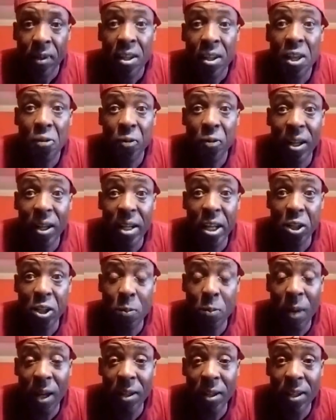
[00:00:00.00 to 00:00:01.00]
If a
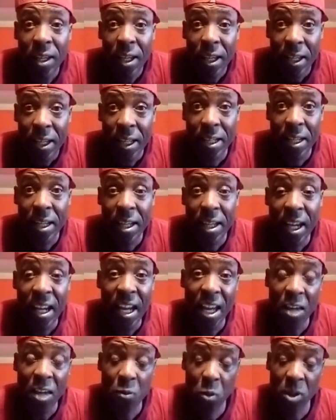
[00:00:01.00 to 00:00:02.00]
next man in your
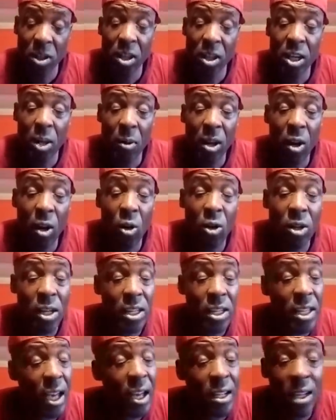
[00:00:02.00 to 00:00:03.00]
life, when you're there with an ugly
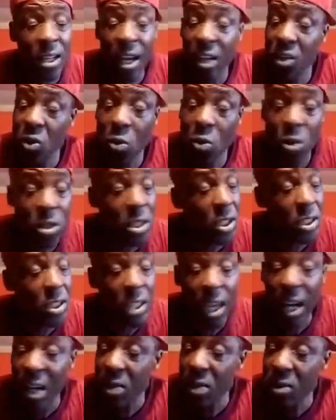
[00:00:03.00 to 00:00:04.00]
girl, God know you
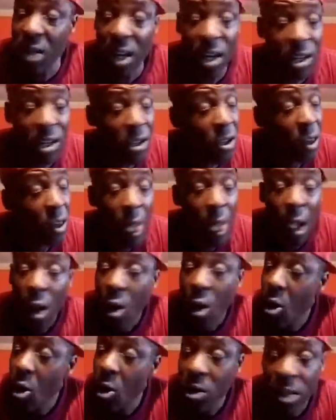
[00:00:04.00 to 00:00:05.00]
can't wrong.
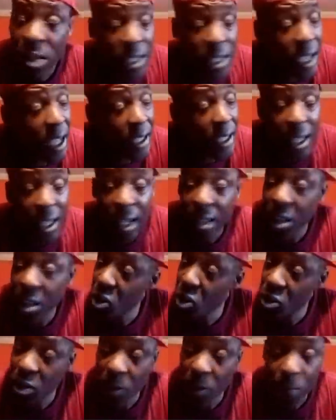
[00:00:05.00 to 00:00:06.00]
Ugly girl now
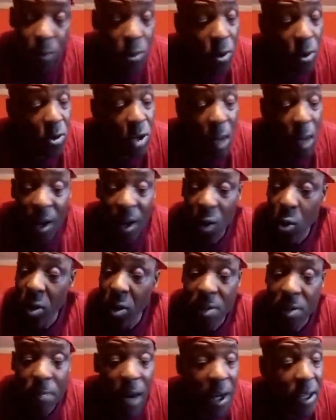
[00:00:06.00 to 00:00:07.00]
this the program. Although
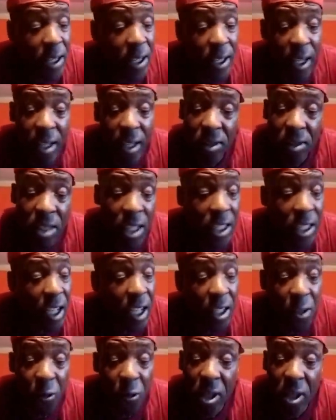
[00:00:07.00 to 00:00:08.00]
the body get thick
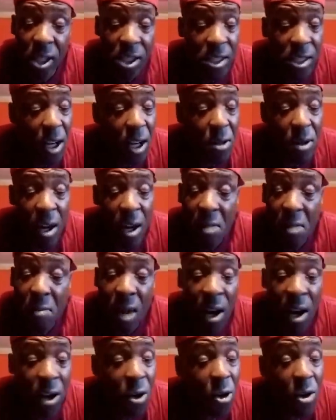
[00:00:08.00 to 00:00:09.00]
and the face are wrong
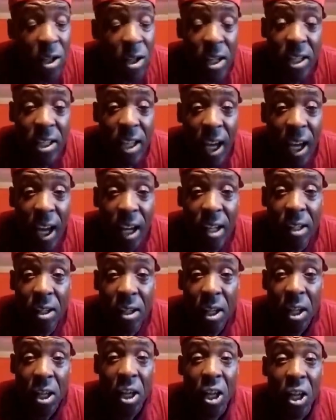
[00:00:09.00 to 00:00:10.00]
bang ugly girl.
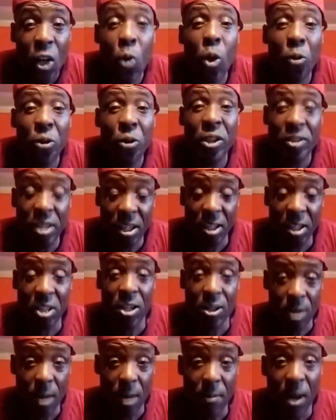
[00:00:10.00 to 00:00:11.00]
No if you take
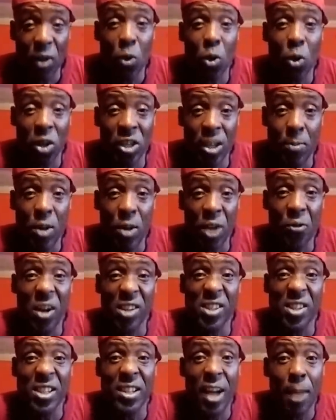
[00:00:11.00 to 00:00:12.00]
care of man who give
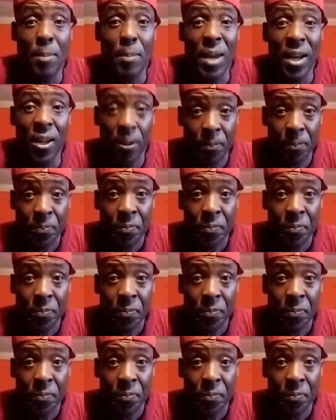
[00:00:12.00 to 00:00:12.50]
breakfast in a bed.